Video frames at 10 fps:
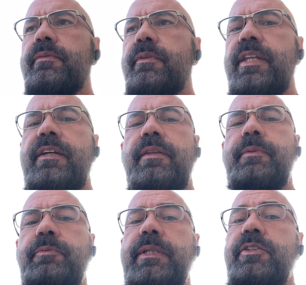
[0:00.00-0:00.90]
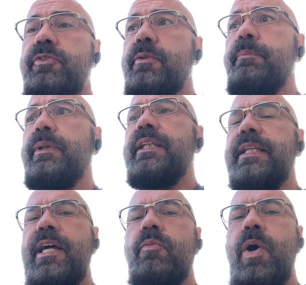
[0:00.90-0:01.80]
think of them as being just
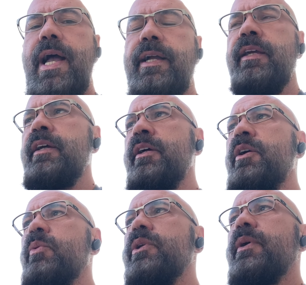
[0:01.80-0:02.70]
completely out of whack when